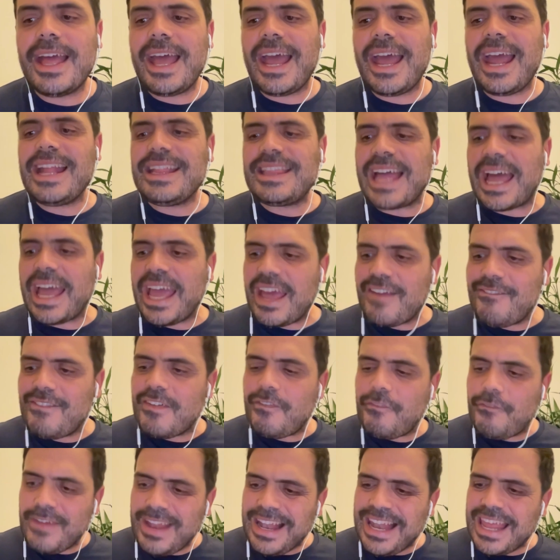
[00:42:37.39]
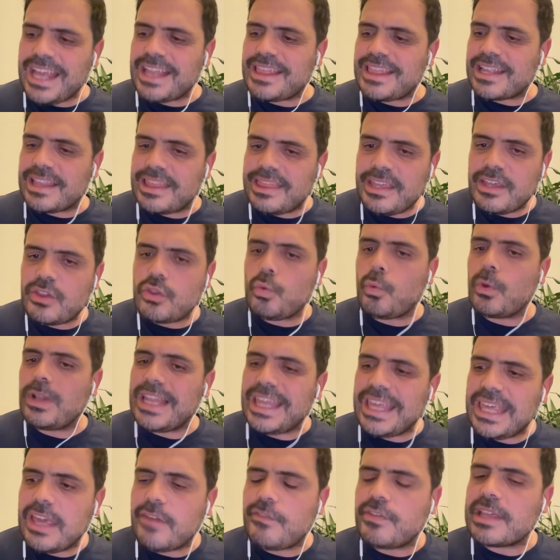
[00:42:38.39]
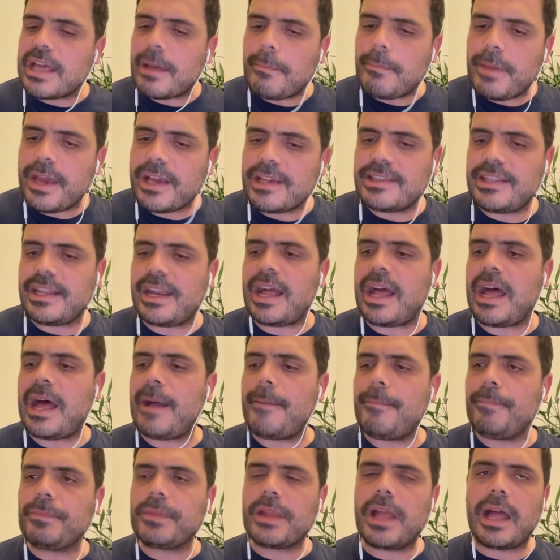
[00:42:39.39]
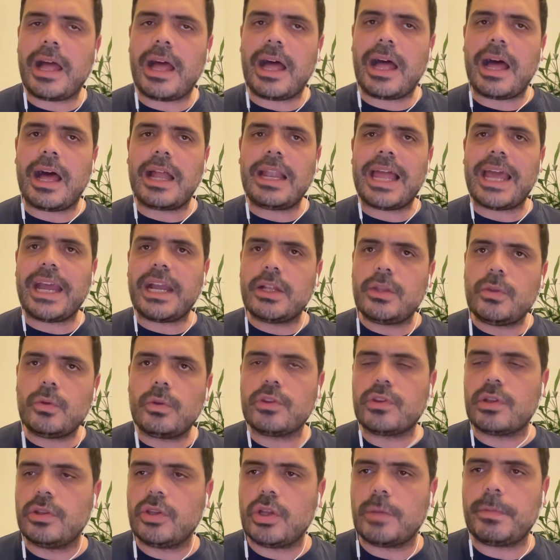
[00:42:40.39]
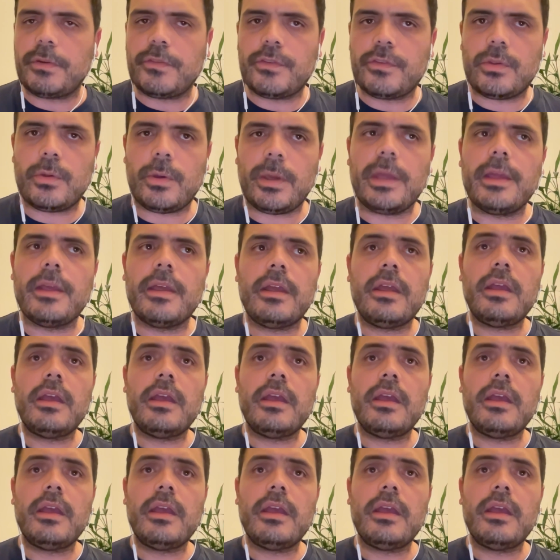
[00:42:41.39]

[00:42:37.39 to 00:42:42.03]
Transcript: And I have a feeling that these will give some extra like tools on top of Sui.